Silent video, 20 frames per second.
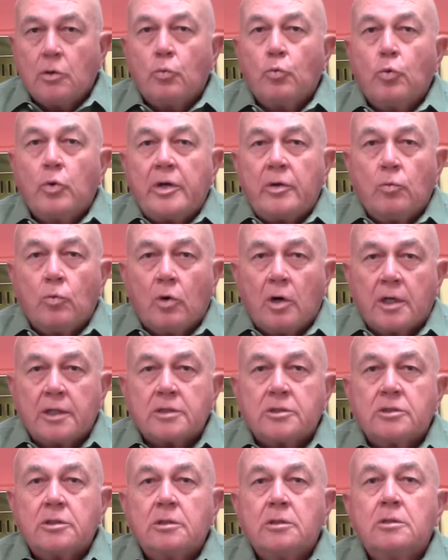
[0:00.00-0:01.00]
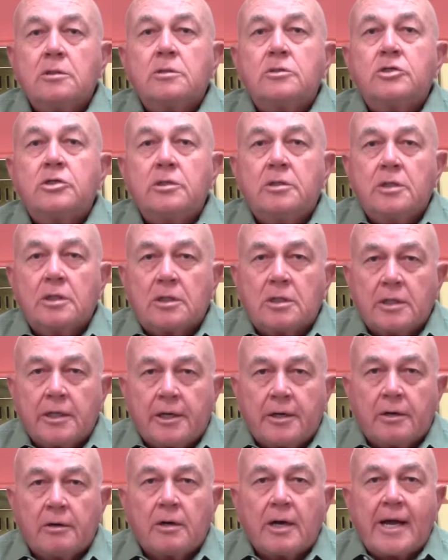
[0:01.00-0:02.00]
we want to
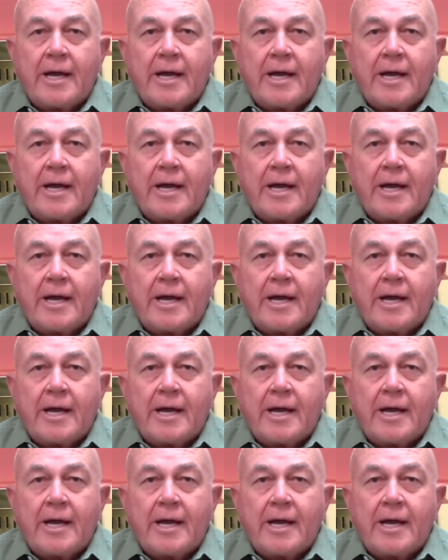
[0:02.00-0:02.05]
declare